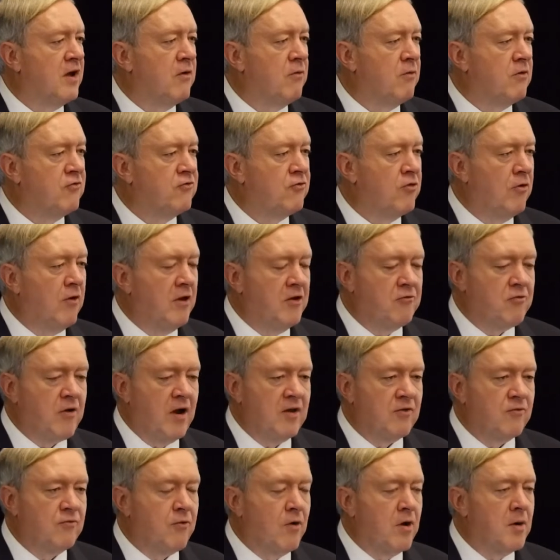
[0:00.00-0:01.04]
was truly
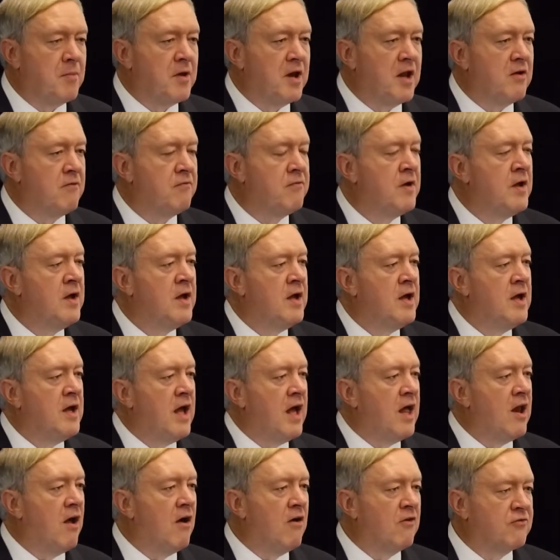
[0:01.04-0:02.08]
transformative.
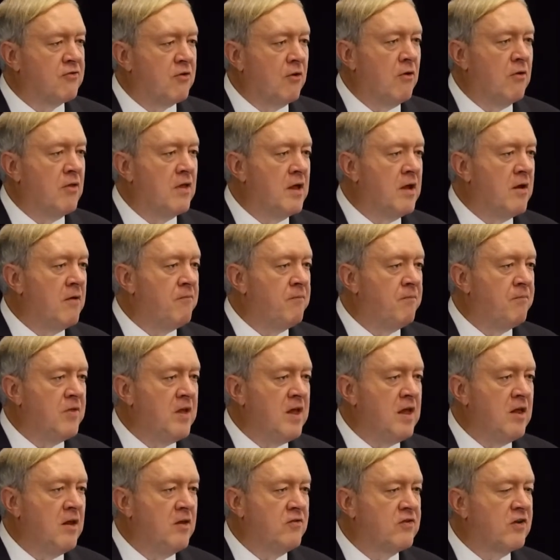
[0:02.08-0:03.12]
And also
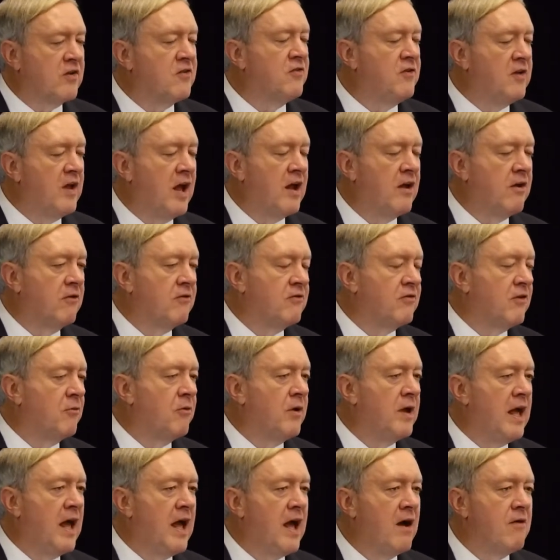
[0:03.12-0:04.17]
the 60 acres that
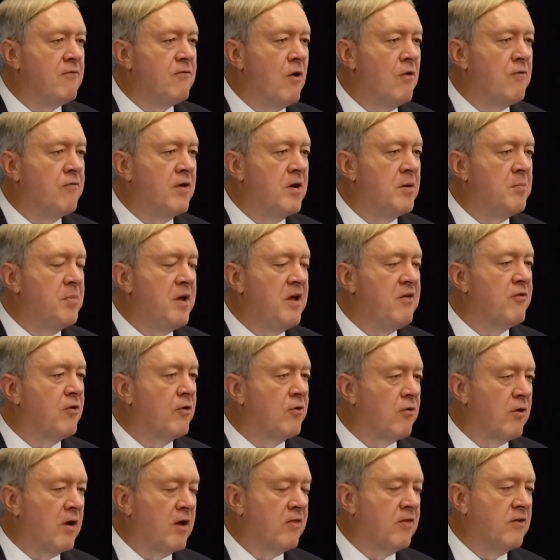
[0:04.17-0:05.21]
we have over in Beaver
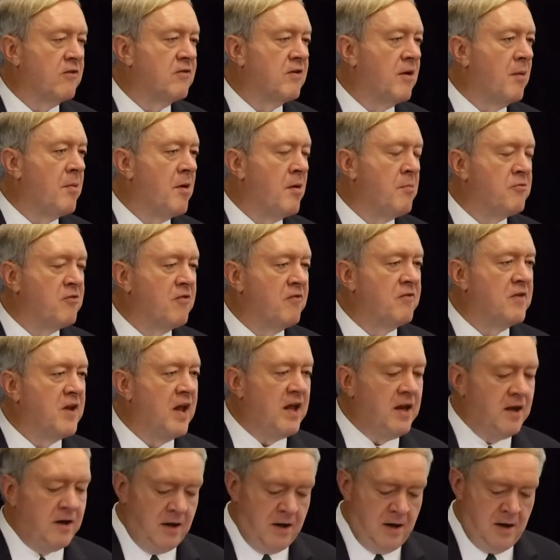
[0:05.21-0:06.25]
Creek, the suburbs of
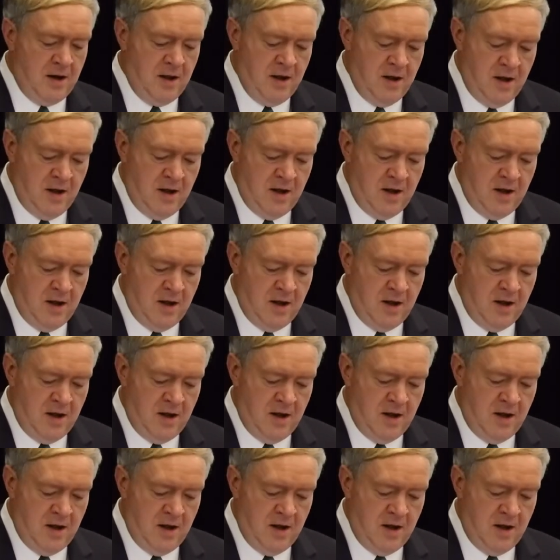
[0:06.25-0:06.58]
Dayton,